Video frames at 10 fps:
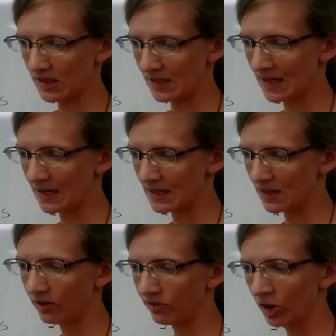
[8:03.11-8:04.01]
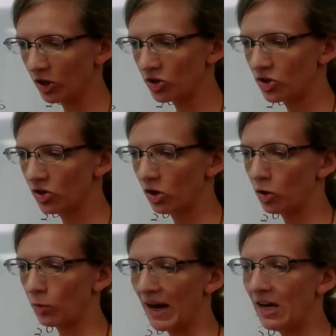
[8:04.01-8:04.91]
It says convert to the
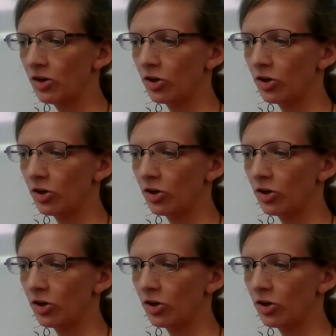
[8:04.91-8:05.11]
greater